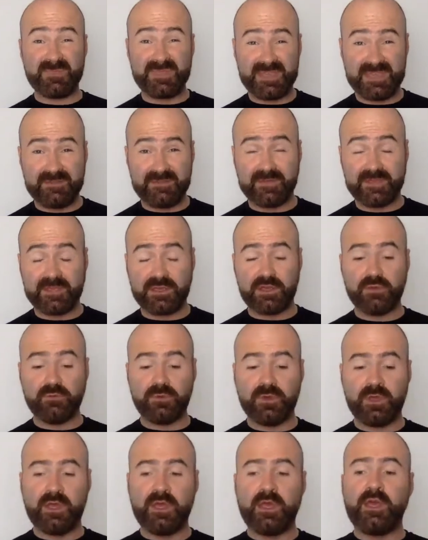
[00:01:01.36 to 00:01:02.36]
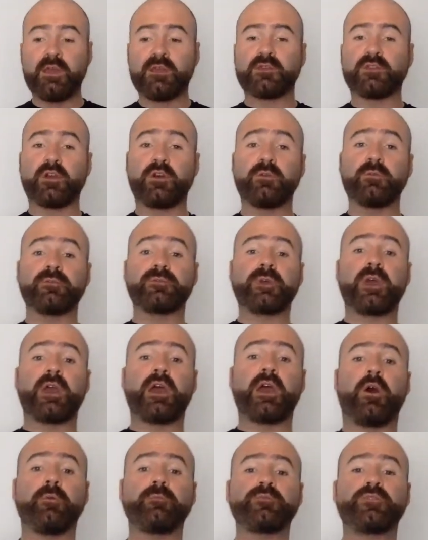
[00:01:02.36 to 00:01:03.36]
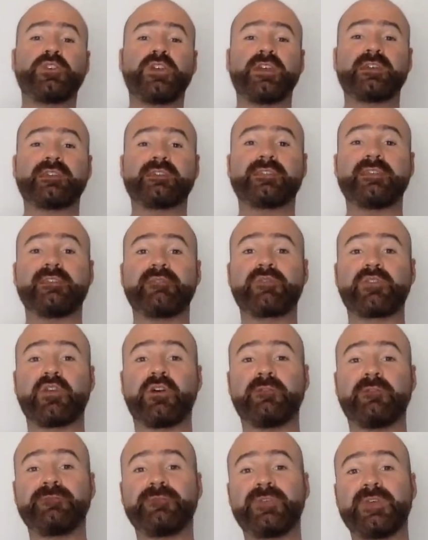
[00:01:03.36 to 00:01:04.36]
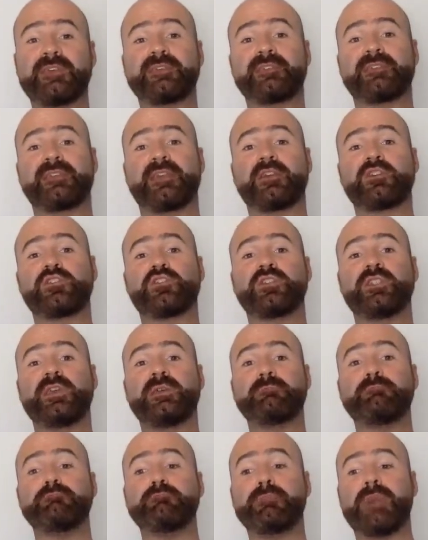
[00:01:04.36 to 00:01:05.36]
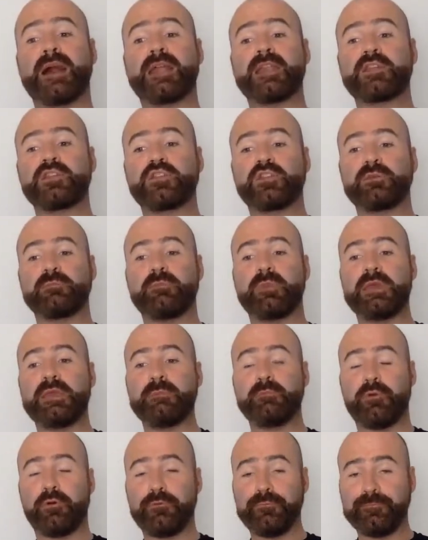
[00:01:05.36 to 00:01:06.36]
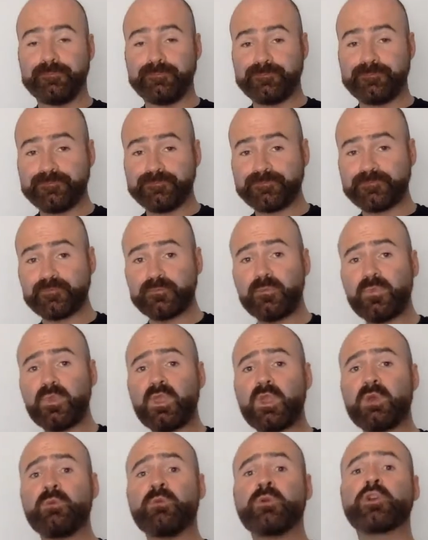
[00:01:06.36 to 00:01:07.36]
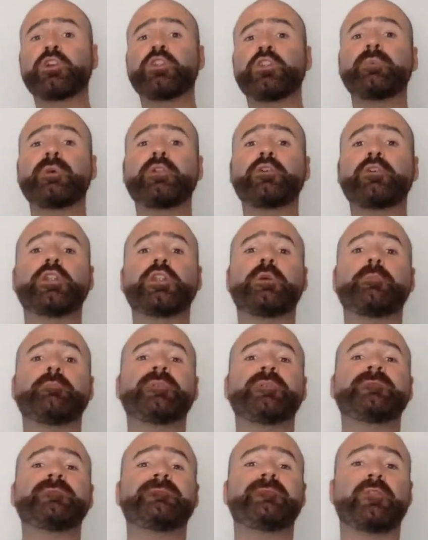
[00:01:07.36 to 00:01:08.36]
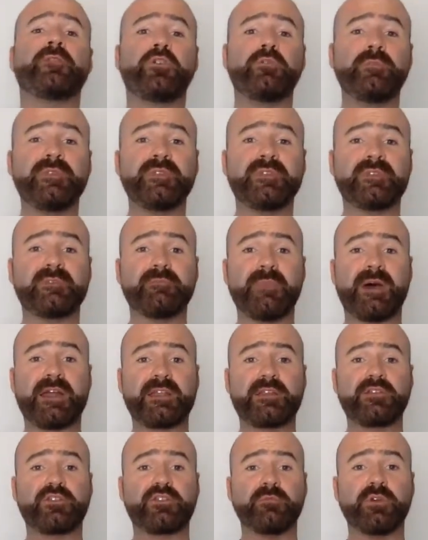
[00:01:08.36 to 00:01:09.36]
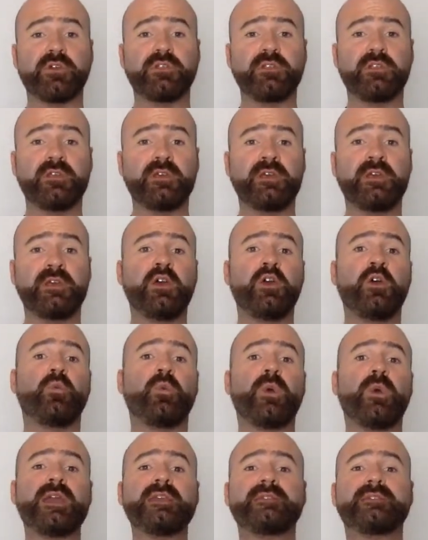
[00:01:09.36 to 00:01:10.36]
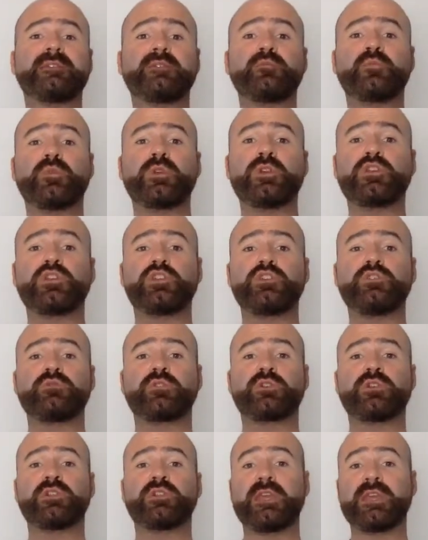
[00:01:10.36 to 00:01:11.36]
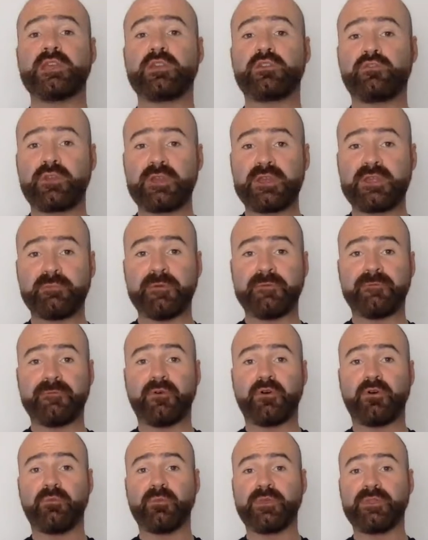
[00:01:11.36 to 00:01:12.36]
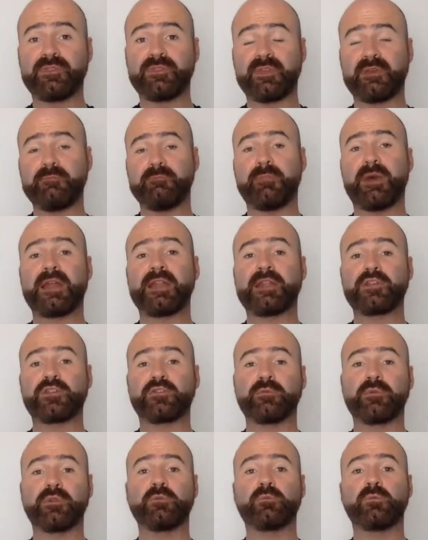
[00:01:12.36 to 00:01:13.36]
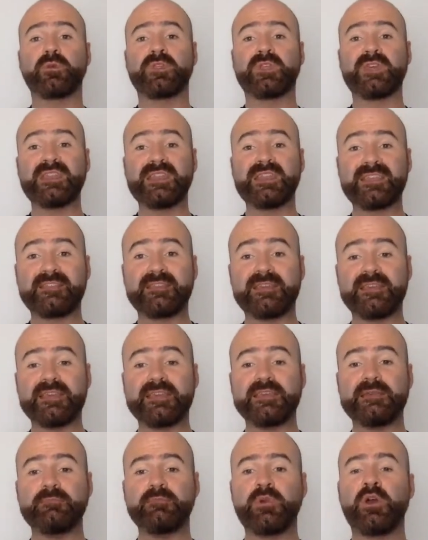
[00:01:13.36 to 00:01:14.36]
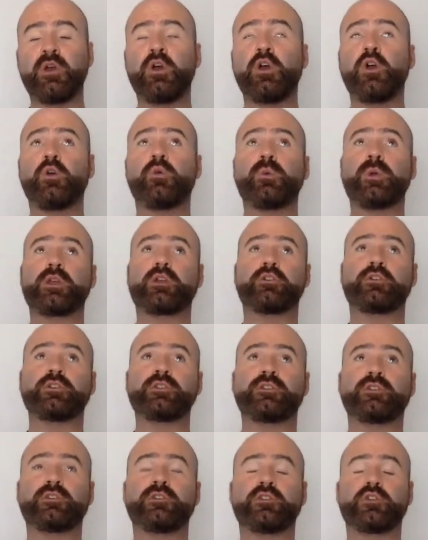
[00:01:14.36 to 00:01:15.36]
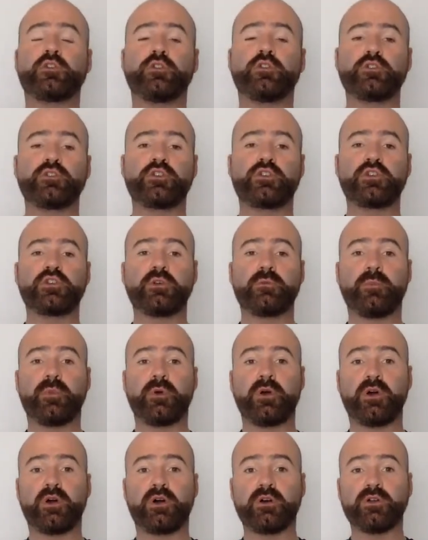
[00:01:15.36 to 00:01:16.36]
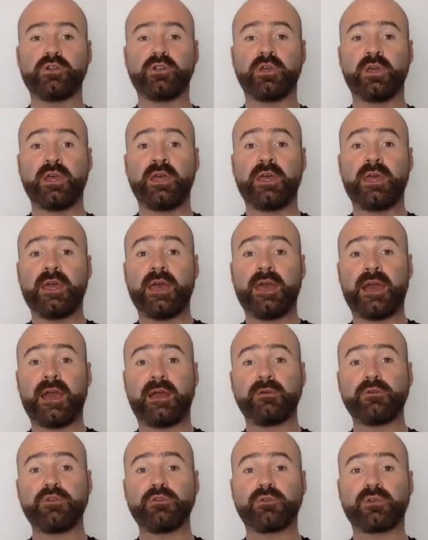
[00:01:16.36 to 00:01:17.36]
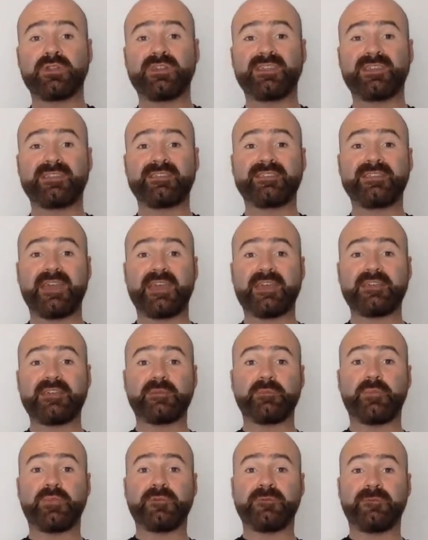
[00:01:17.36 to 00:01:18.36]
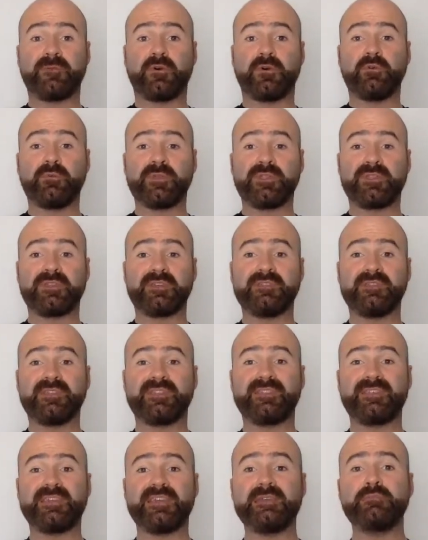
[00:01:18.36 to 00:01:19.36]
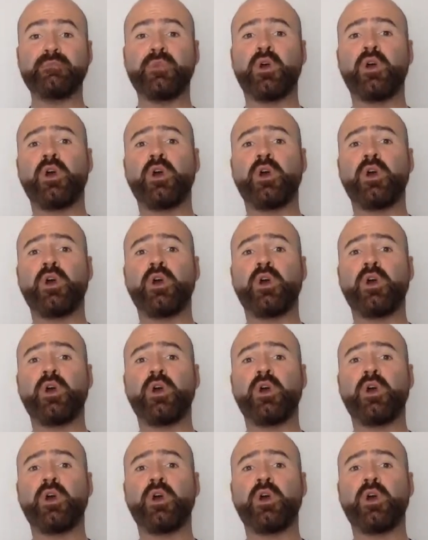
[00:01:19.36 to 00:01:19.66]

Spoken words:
giving you. So the objectives of this session in managing people, we're going to be looking at performance management, ways in which you can increase performance and management within a team. We're going to touch upon how you can assess performance in the team.